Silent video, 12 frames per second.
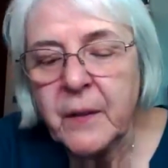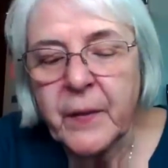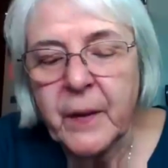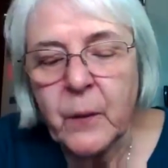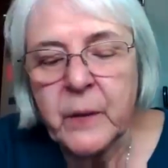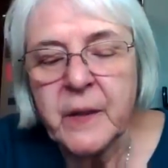if
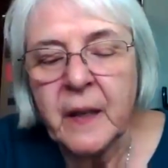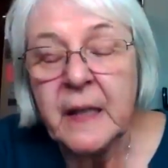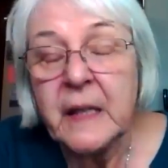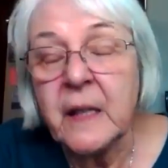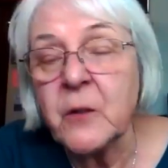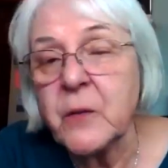there was any
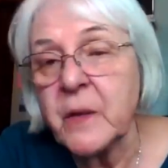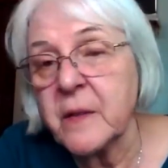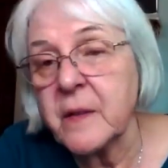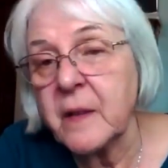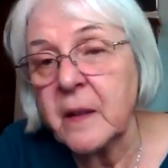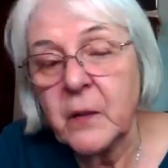
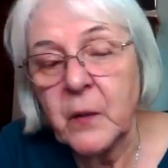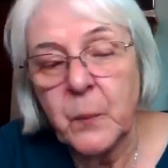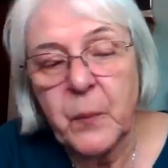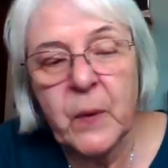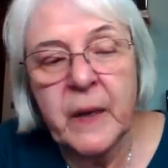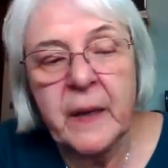interest in
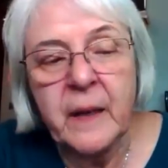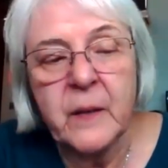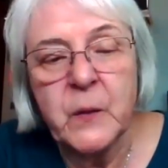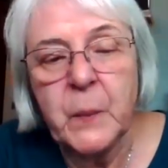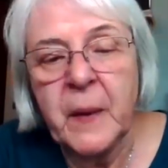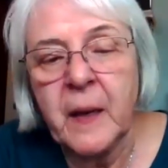supporting
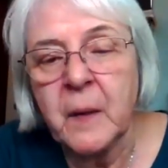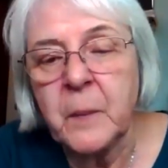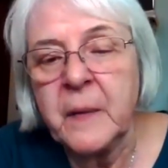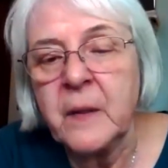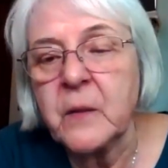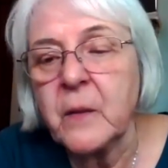Hispanic
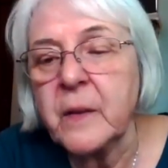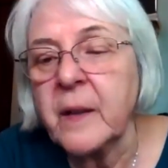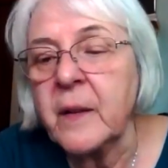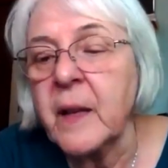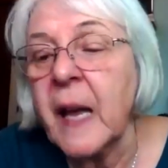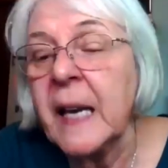ministries,
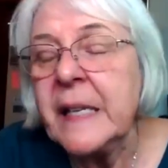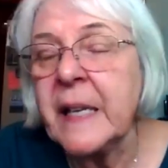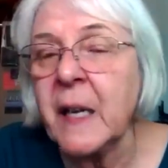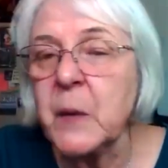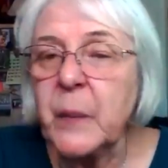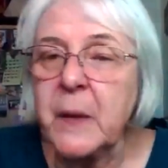and
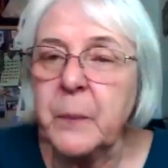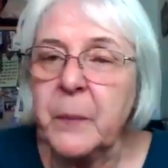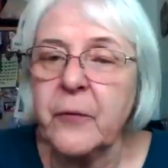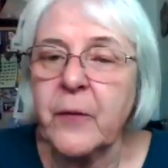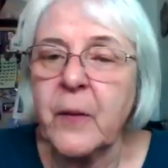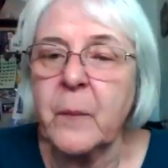98 people
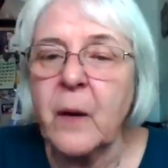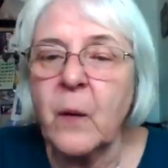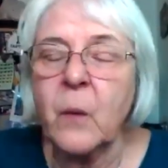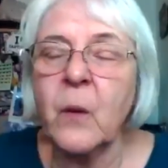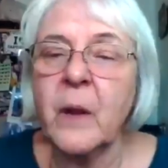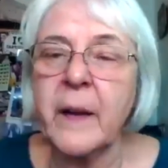from the
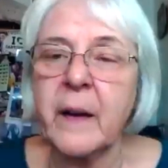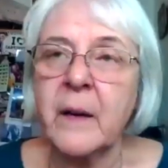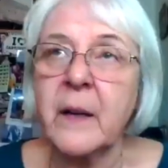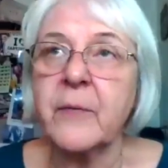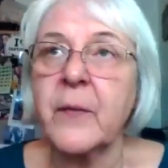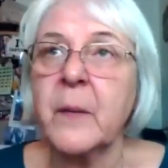whole
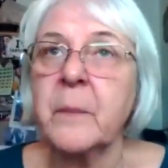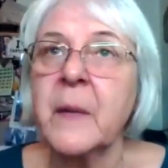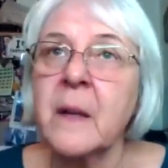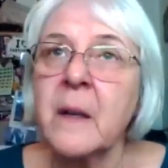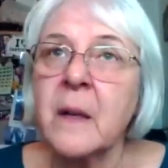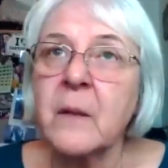area, from
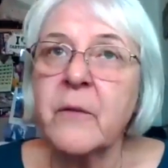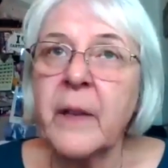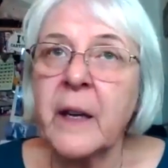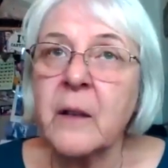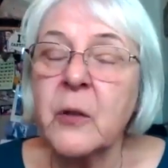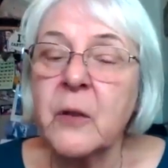
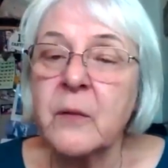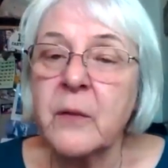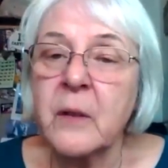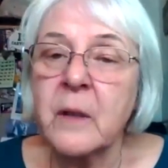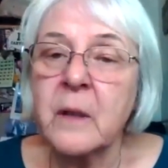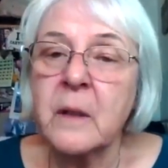
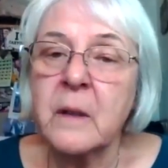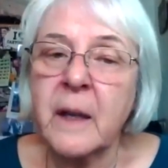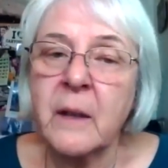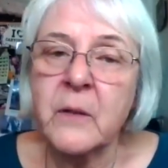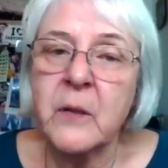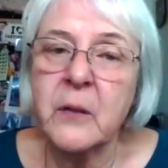Vancouver
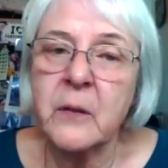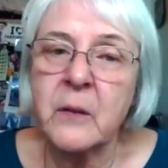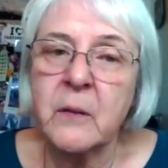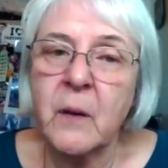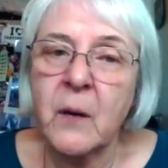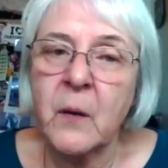down
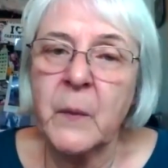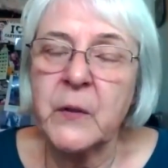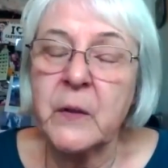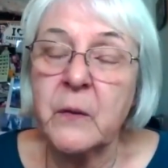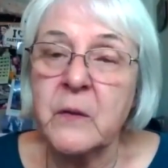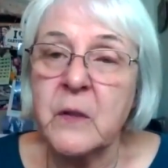to
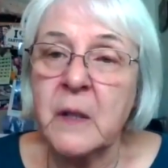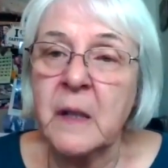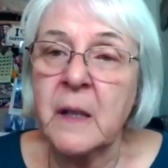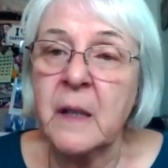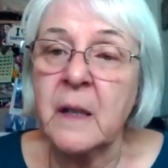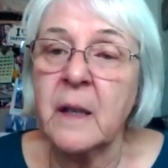almost
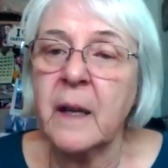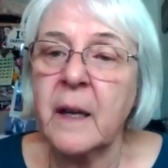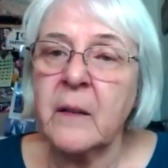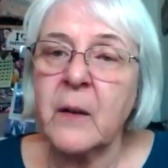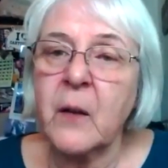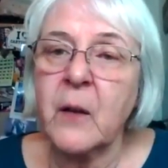Eugene
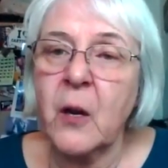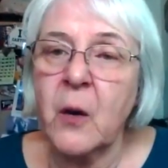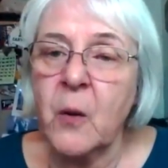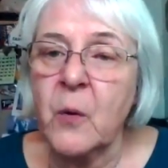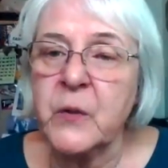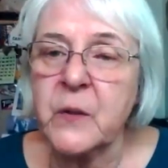and the
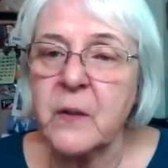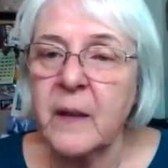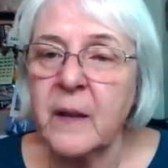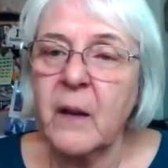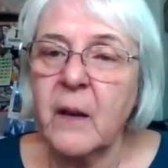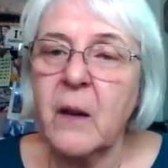coast,
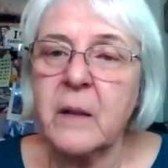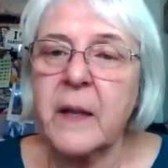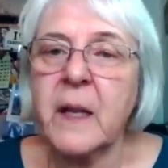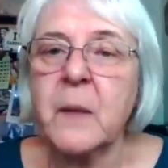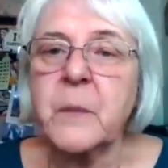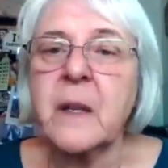all
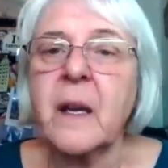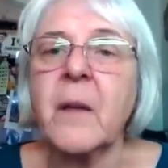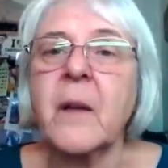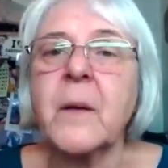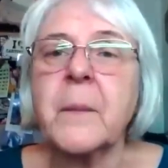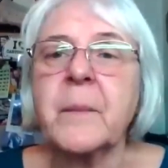came
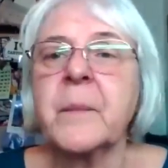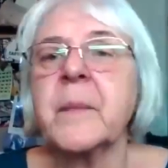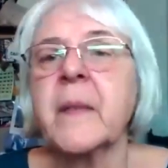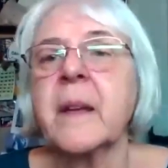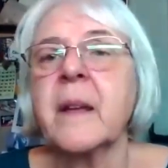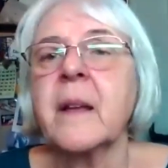together
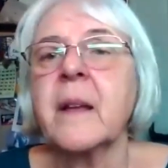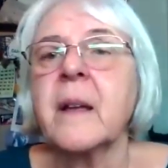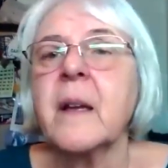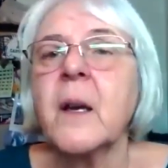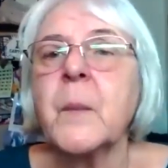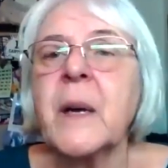
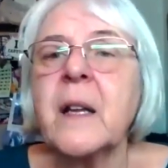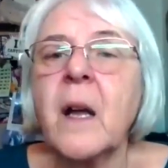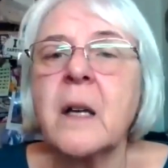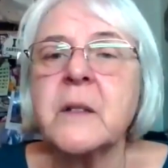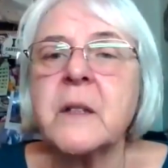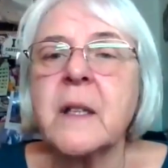Am I
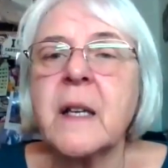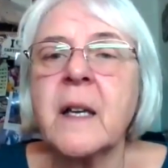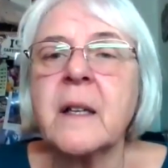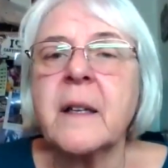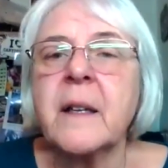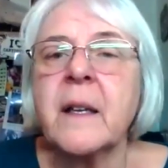lost again?